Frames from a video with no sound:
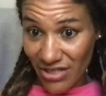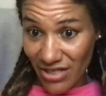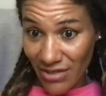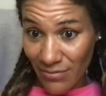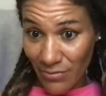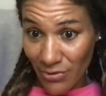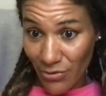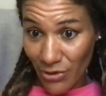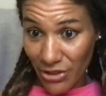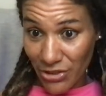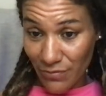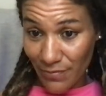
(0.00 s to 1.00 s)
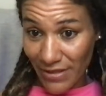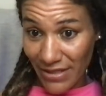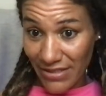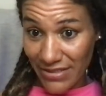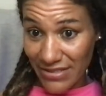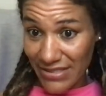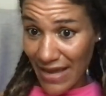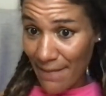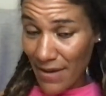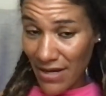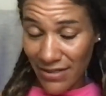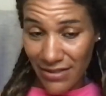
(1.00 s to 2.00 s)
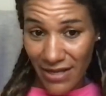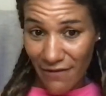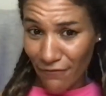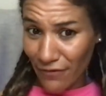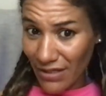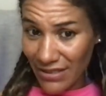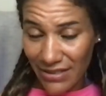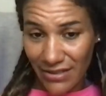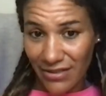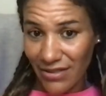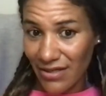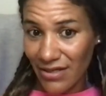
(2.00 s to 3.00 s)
I'm going to plan it. Yeah, man, definitely.